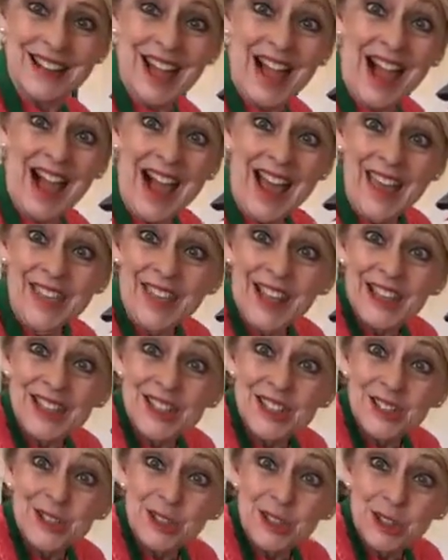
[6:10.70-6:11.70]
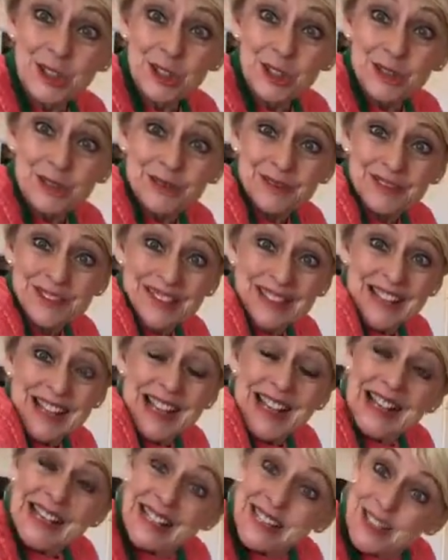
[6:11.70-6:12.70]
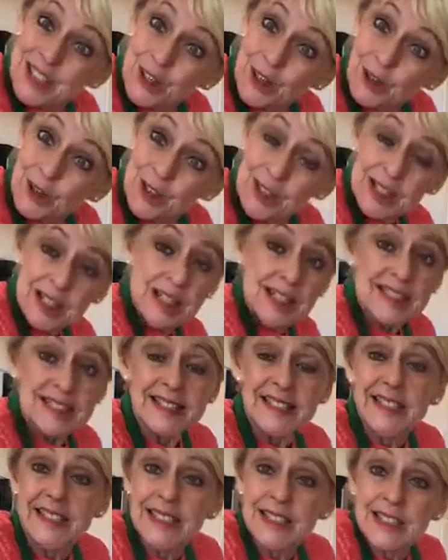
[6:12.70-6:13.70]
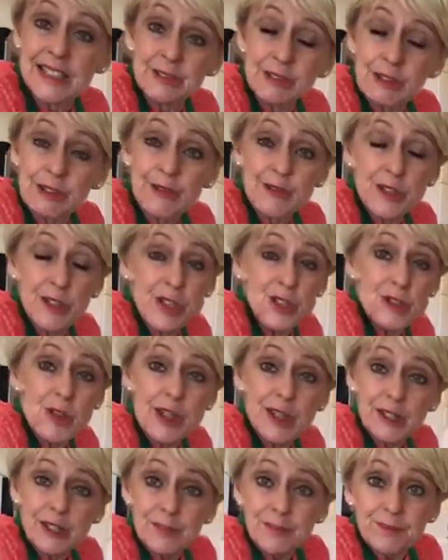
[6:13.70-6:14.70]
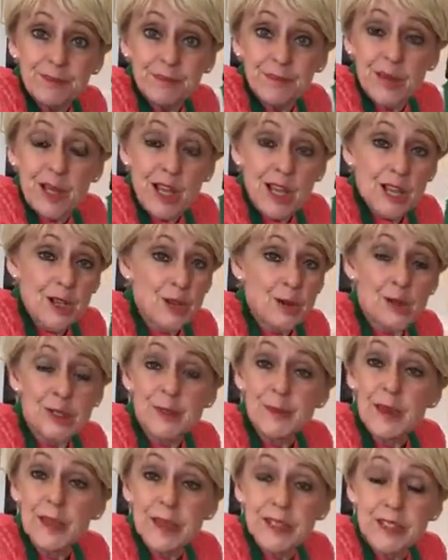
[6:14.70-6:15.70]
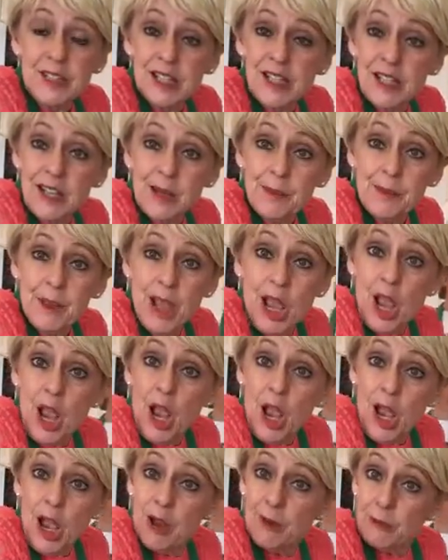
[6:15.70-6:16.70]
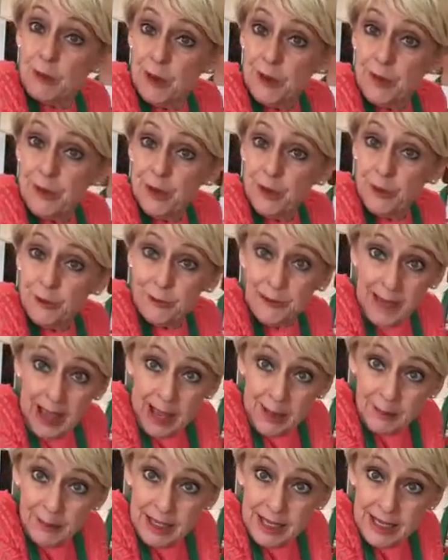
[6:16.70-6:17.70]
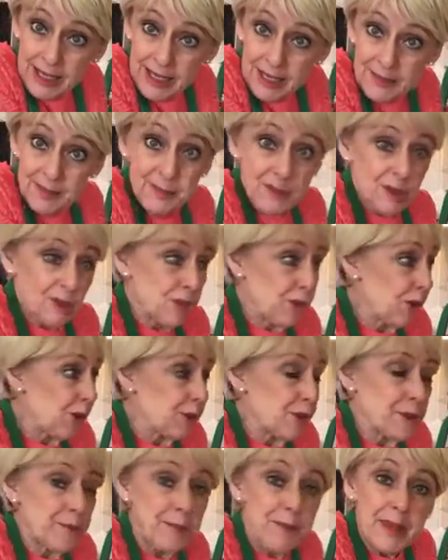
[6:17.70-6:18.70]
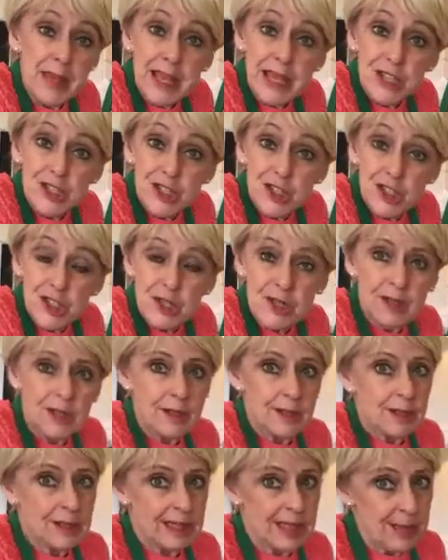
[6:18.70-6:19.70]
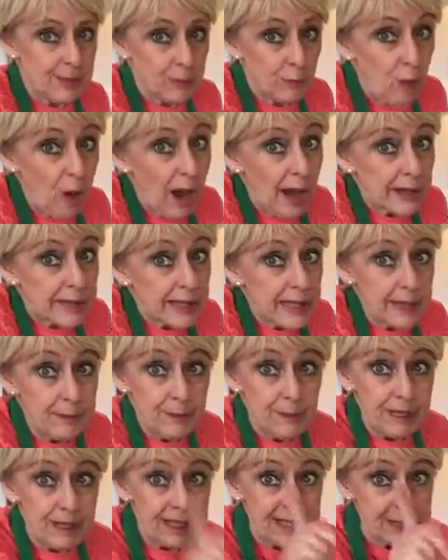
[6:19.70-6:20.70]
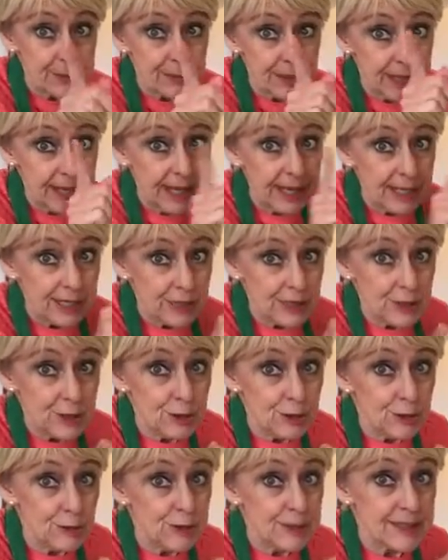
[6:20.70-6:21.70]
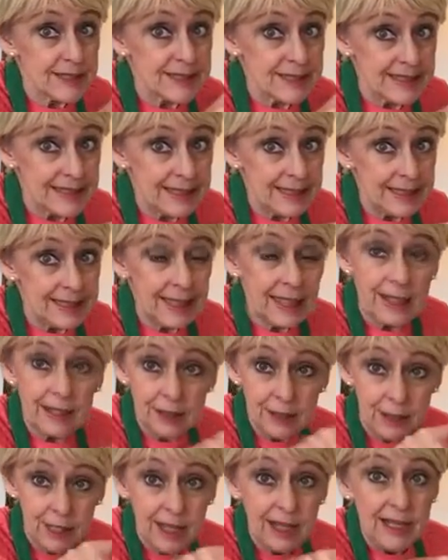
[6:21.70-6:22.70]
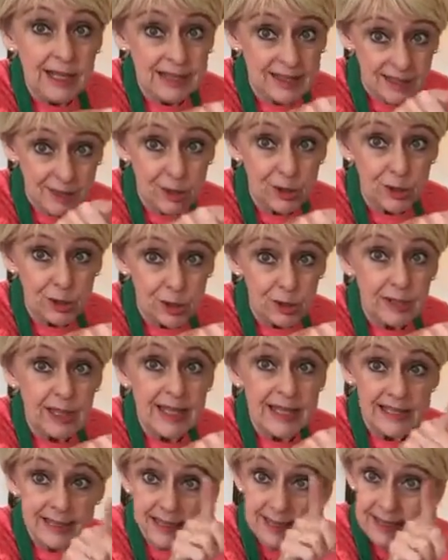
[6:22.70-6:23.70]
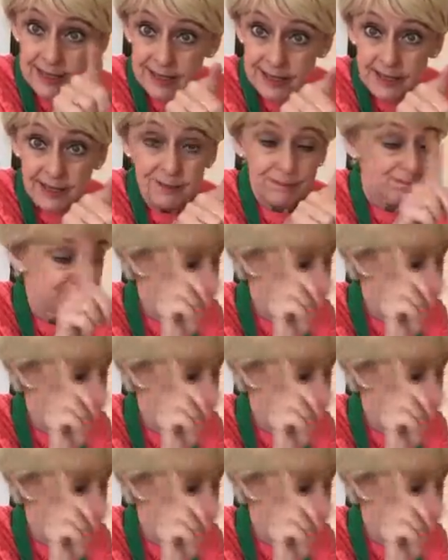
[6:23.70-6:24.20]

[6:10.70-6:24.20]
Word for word: I thought so too. So stick it in the refrigerator, go spend the time with your family, go to the beach, keep walking because we can't do the sitting down socializing